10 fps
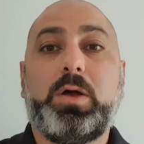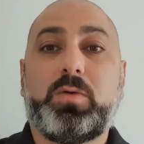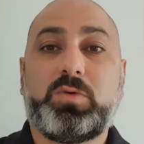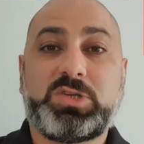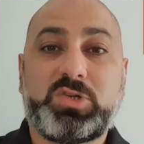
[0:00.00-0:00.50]

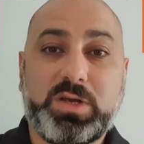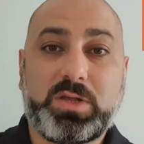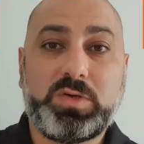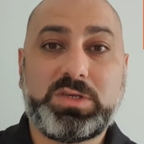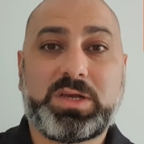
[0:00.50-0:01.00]

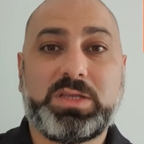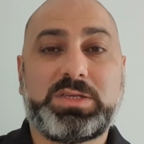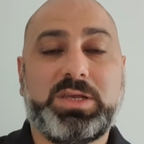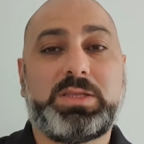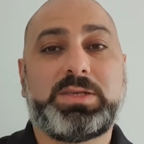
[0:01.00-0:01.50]
Restrict user
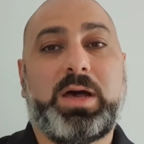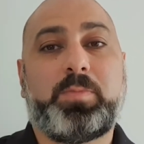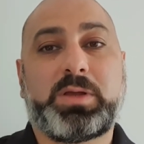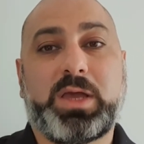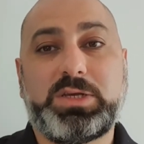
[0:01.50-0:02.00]
consent to
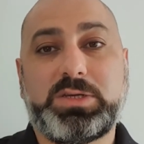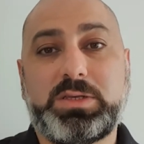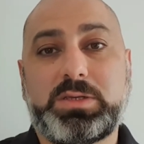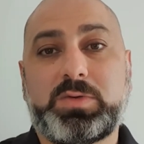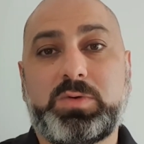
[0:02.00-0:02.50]

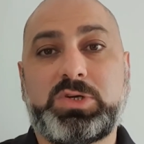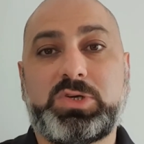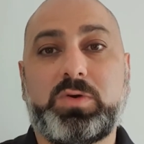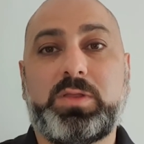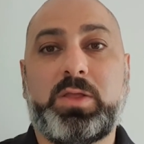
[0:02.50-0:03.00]
applications to
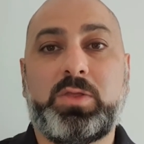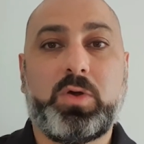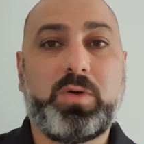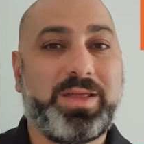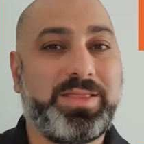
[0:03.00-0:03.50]
ensure that
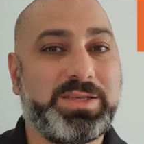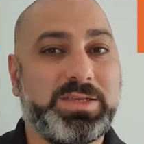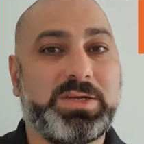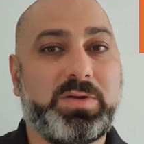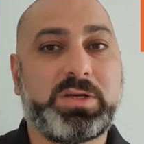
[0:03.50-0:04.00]
no
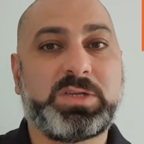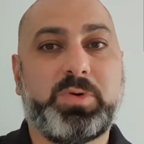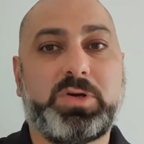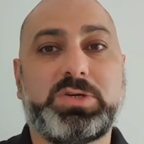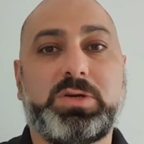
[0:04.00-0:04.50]
unnecessary
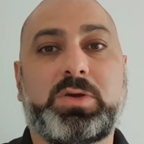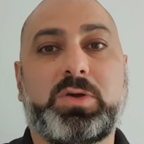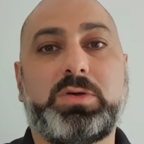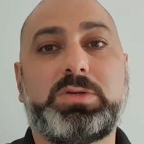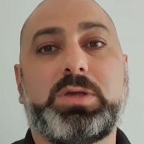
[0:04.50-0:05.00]
exposure
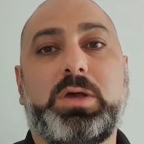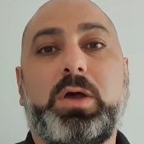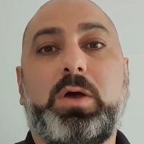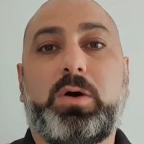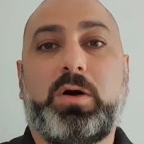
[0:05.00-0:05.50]
occurs
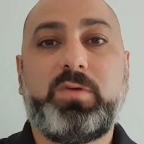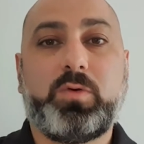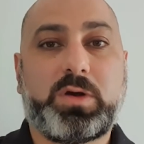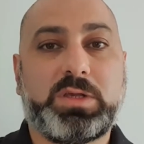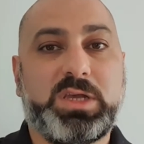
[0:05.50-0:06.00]
of your
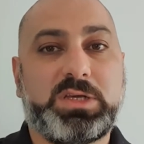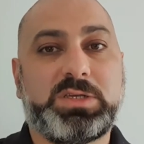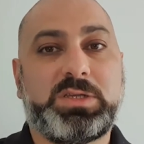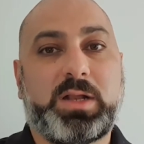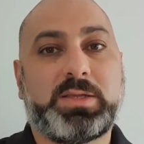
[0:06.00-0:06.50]

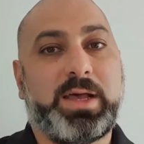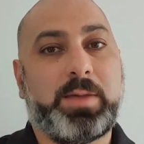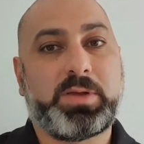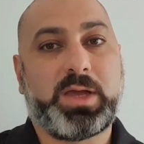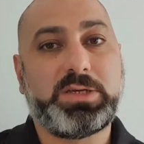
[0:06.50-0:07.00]
organization's data to
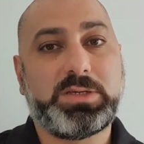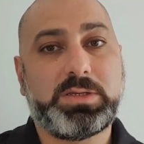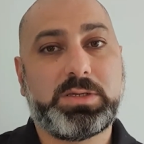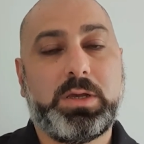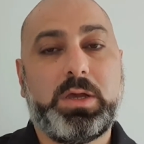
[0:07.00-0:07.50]
applications.
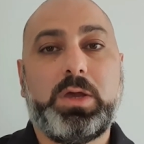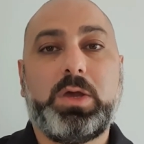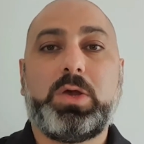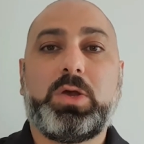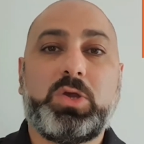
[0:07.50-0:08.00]

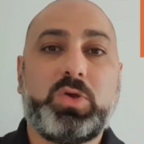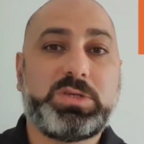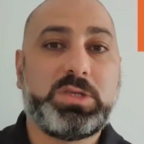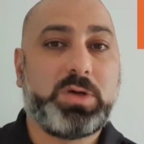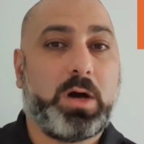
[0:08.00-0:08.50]
Use
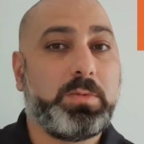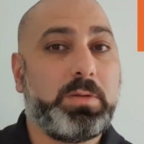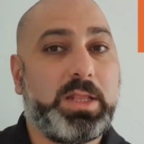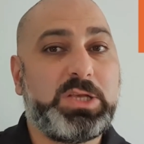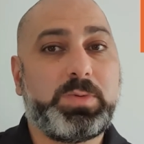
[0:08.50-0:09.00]
entitlement
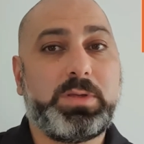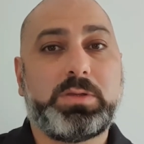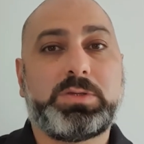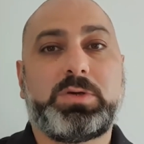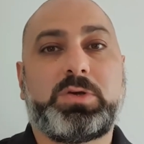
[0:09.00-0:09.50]
management
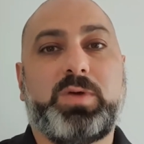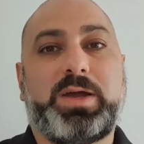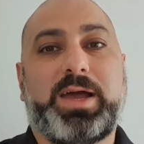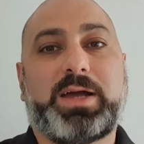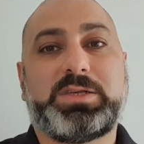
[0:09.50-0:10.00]
to
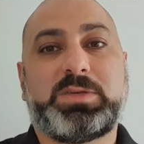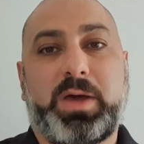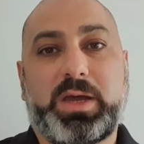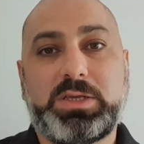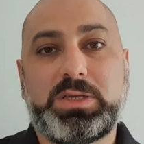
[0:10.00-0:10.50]
create access
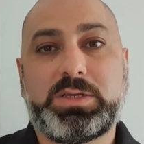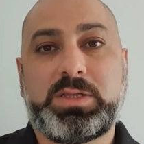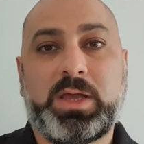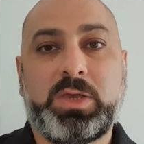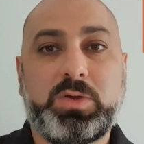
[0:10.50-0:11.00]
packages
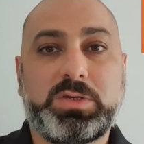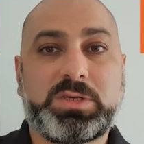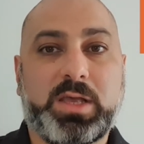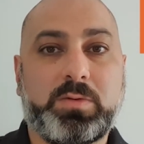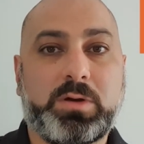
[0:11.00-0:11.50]
that users
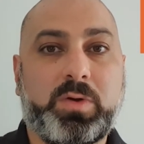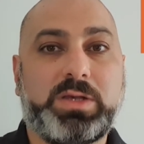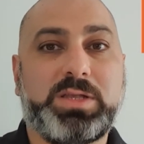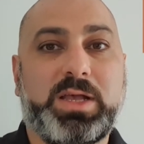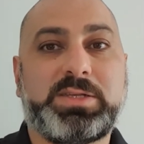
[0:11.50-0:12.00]
can
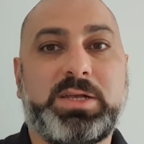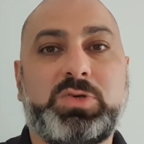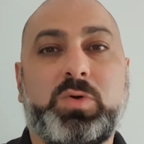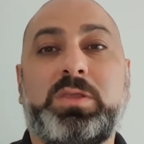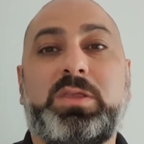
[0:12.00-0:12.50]
request as they
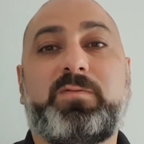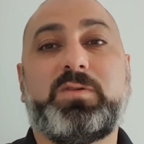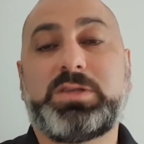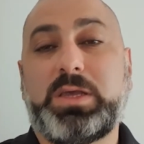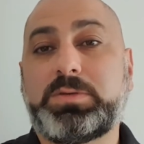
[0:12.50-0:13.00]
join
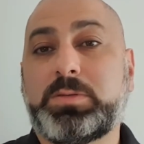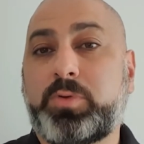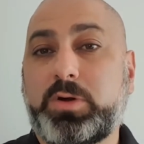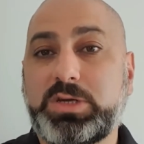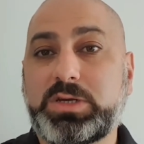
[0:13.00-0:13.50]
different teams and
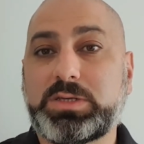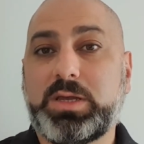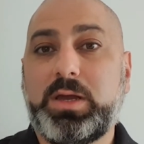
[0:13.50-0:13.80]
projects,